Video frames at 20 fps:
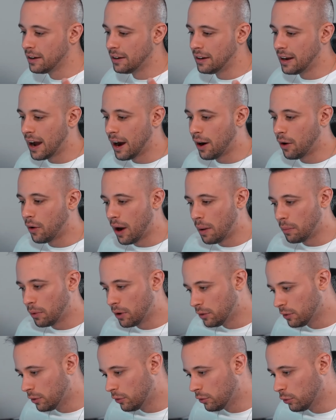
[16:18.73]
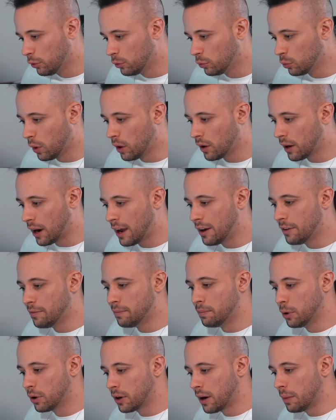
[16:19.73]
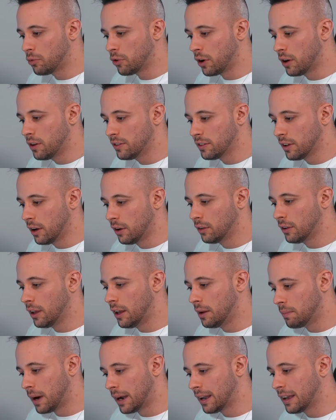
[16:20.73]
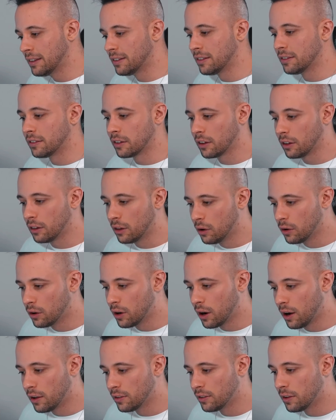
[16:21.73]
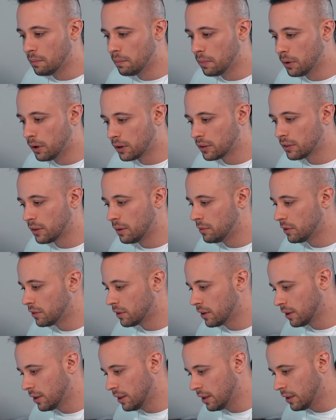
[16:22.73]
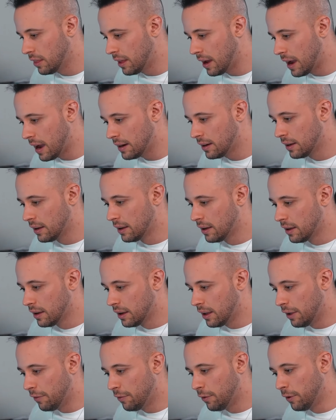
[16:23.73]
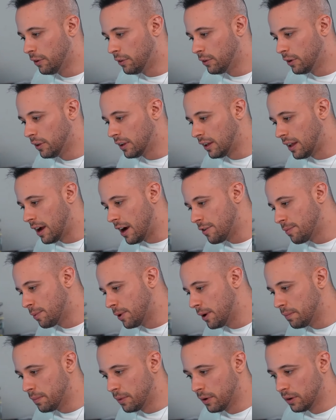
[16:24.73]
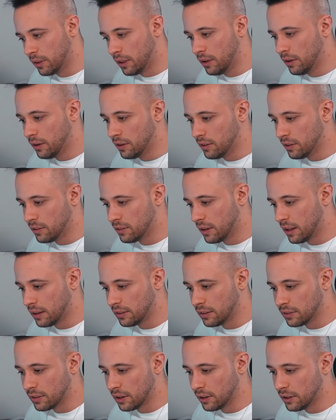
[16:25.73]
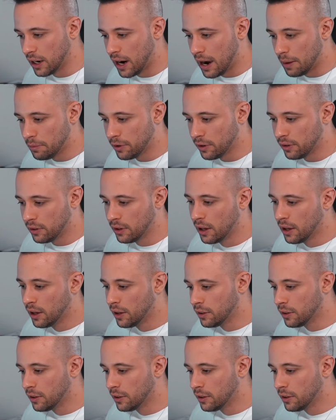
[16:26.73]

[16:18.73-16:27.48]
Now I'm going to choose what kind of book I'm trying to sell. In my case, it's a low content book, so I'm just going to click that. If you're doing a large print book, then you can just select this other option.